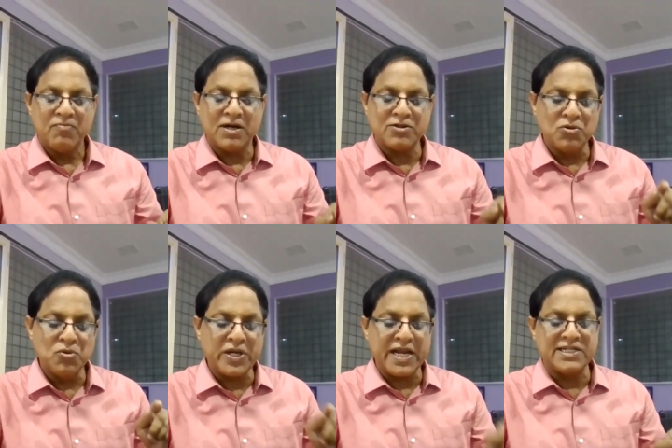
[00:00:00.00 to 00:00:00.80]
but to
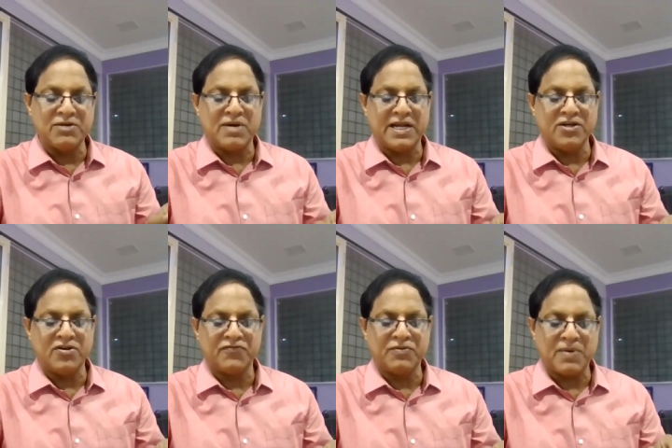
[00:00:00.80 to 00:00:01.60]
look at the mind
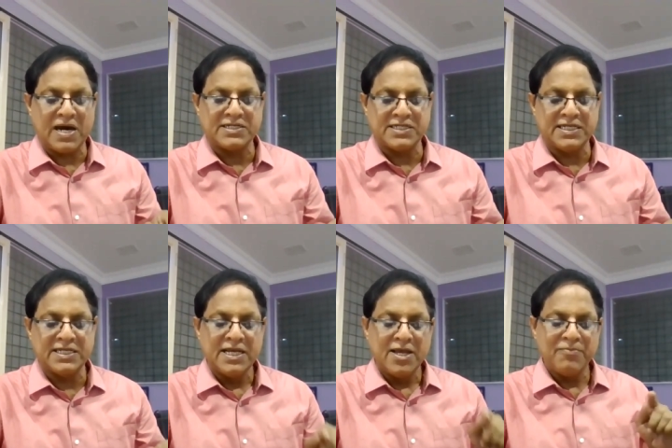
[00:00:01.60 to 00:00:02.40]
of the
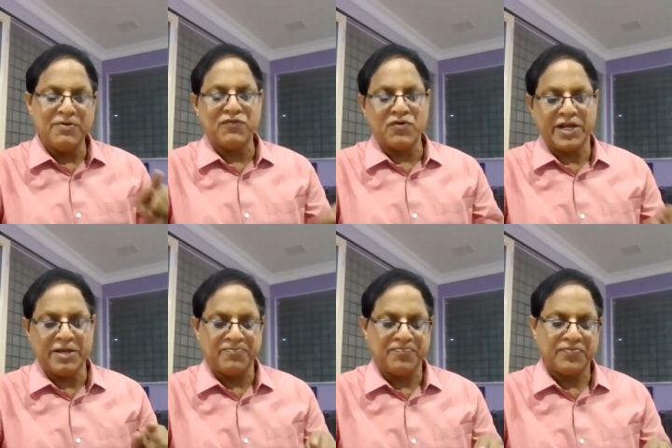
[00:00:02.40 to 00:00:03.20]
party before
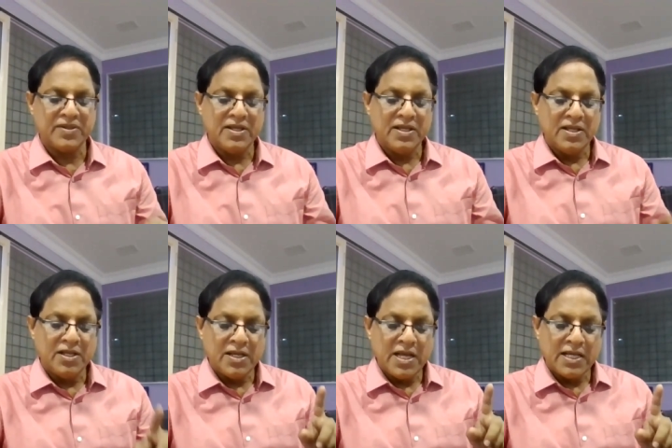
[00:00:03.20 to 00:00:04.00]
him.
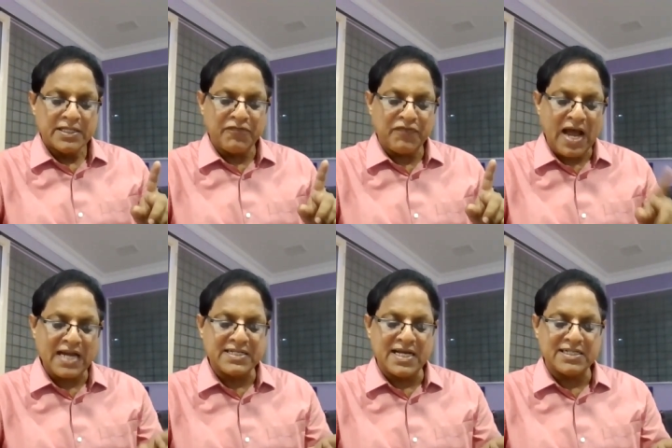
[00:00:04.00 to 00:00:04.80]
The
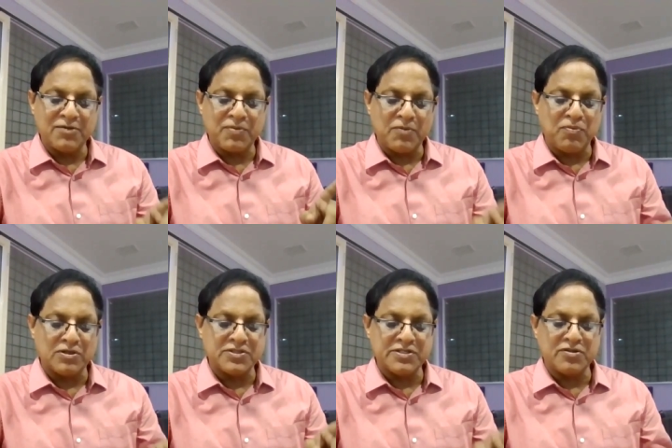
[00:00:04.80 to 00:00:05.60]
fact that the
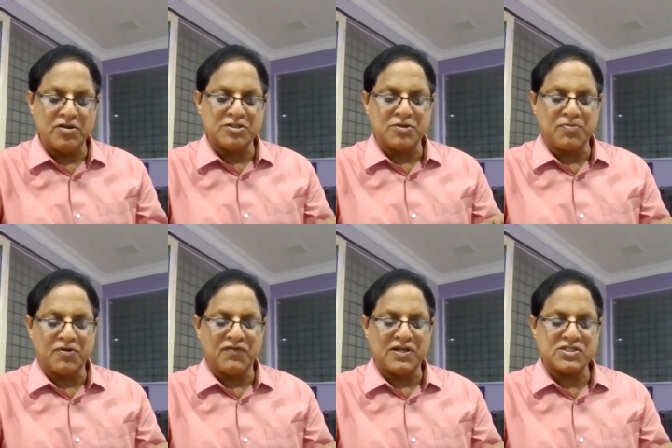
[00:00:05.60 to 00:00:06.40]
proposed resolution
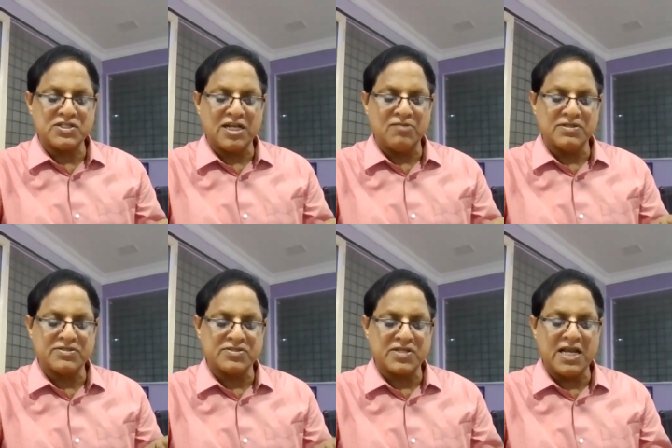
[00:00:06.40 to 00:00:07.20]
professional,
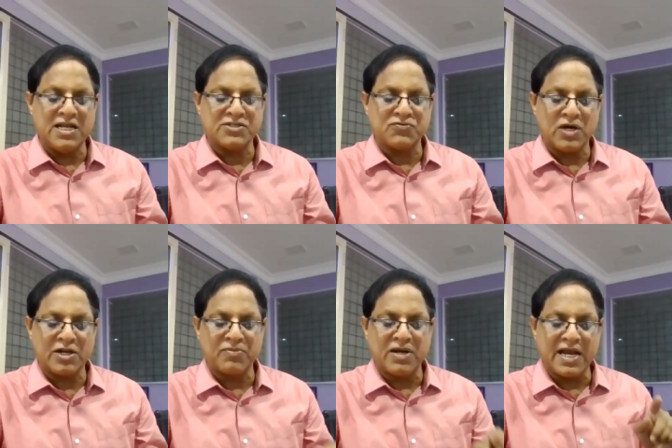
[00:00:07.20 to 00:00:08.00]
Mr. Sailesh
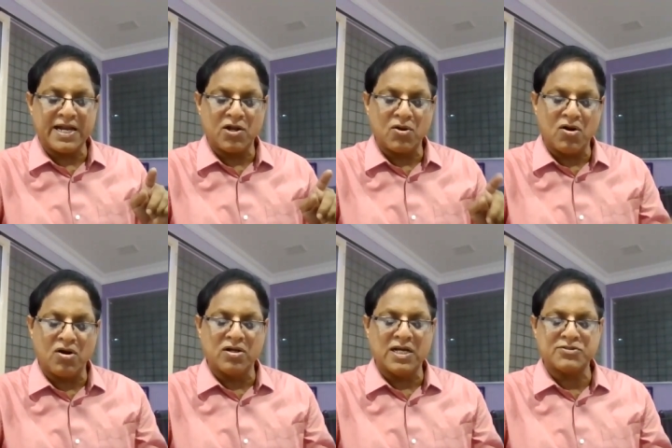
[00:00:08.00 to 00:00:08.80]
Varma, had a
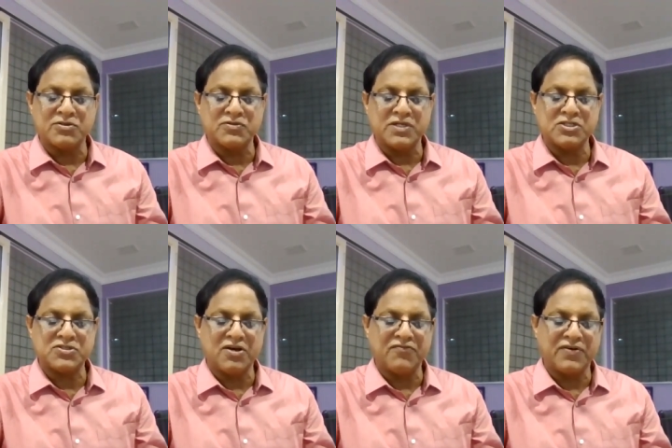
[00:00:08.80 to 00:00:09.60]
long
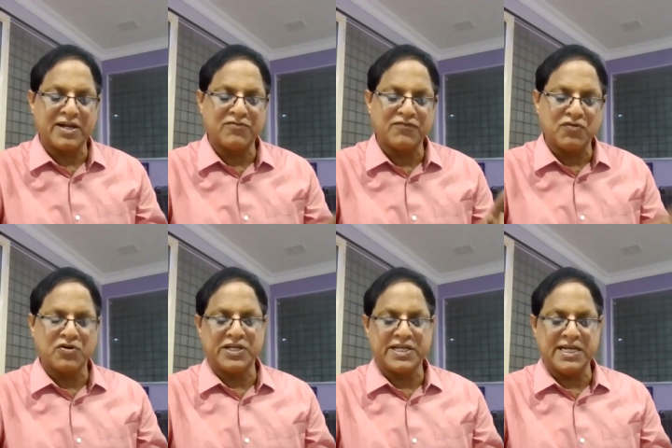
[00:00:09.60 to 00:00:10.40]
association of around
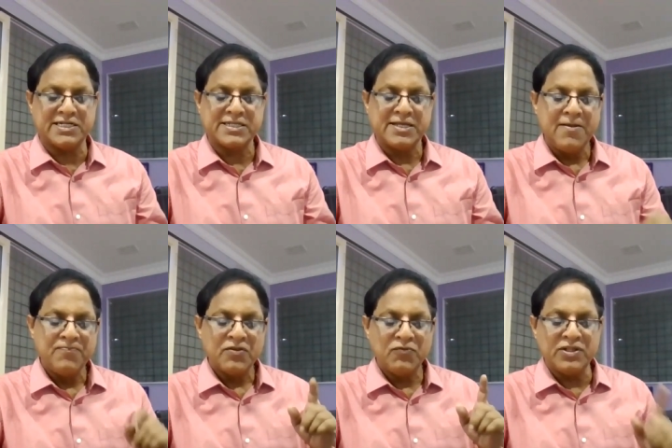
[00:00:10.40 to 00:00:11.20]
four decades
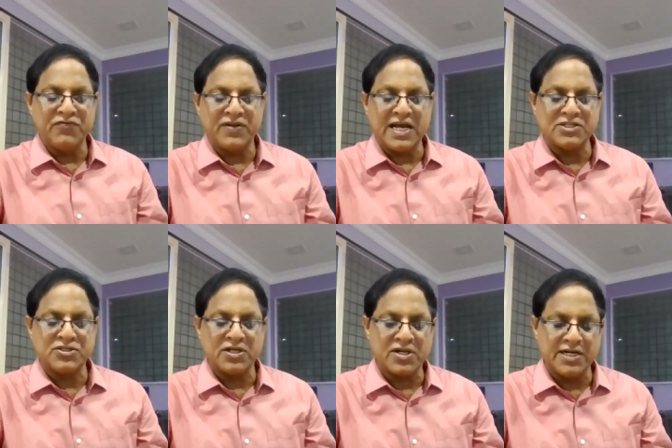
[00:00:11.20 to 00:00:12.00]
with the
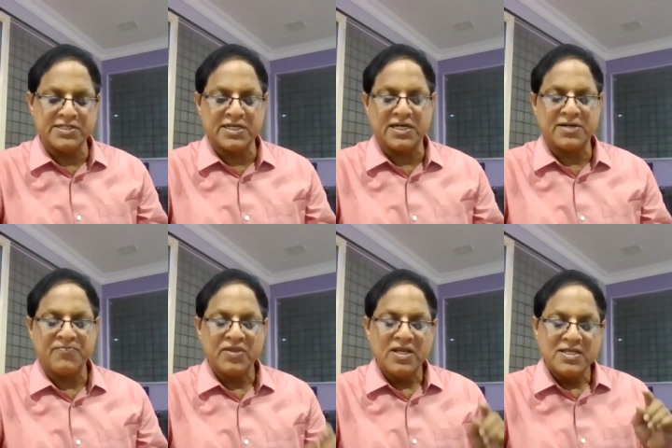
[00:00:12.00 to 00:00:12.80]
financial creditor,
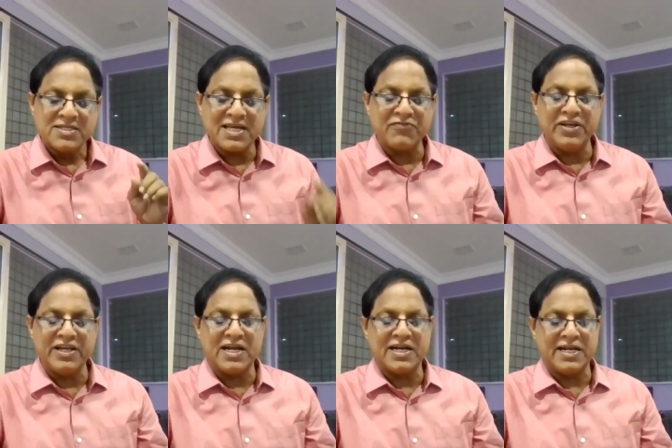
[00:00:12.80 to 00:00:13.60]

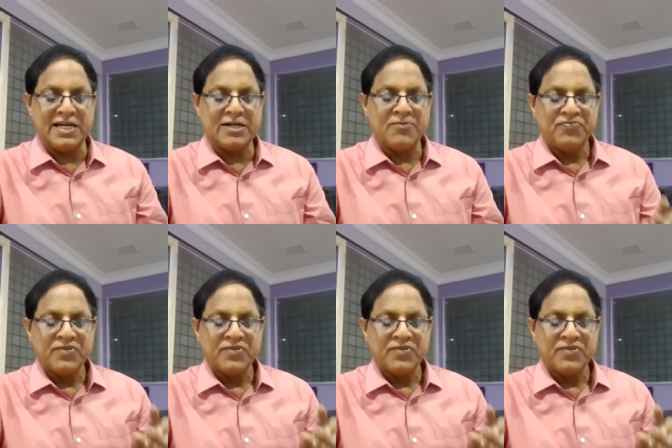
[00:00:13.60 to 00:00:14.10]
serving under it,